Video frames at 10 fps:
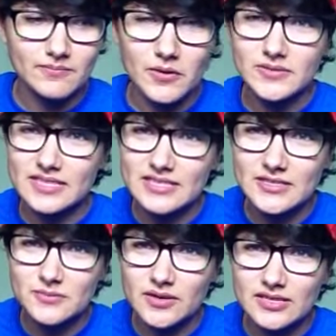Mostly I
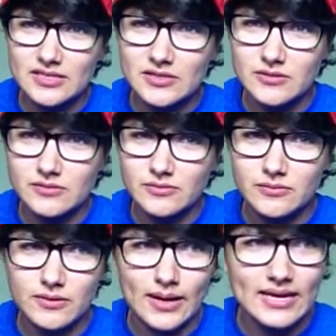just wanted to
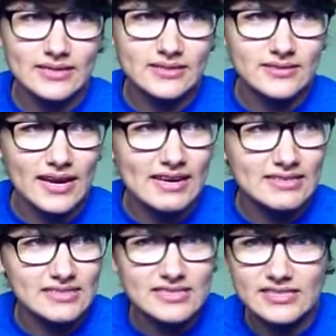rant
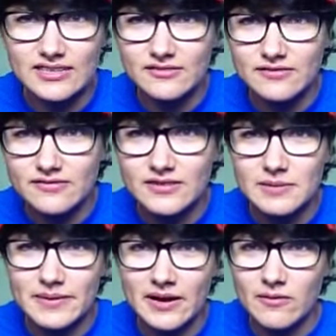and stuff
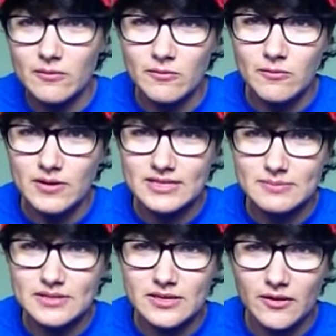about what's
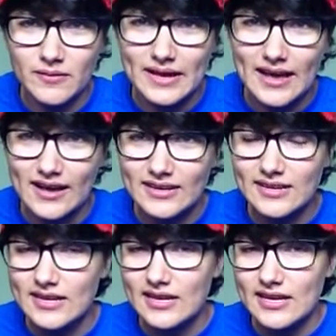been going on.
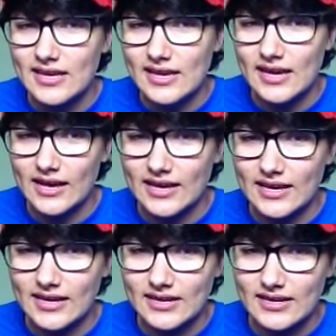
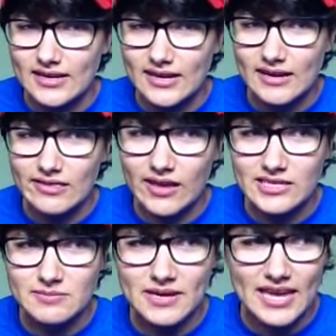I
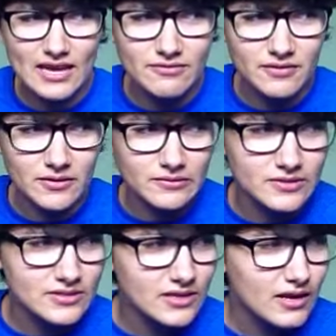lost my
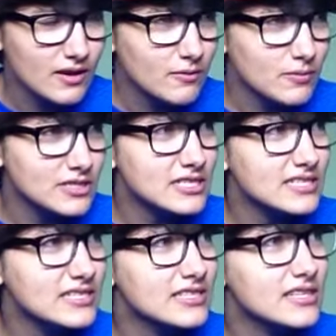headphones, which
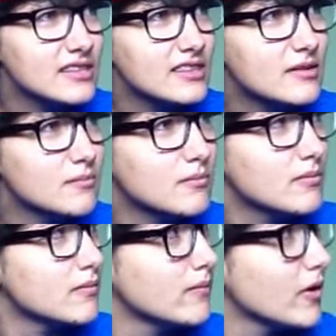is the
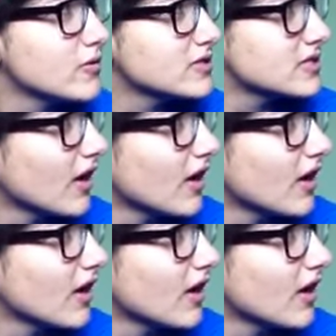most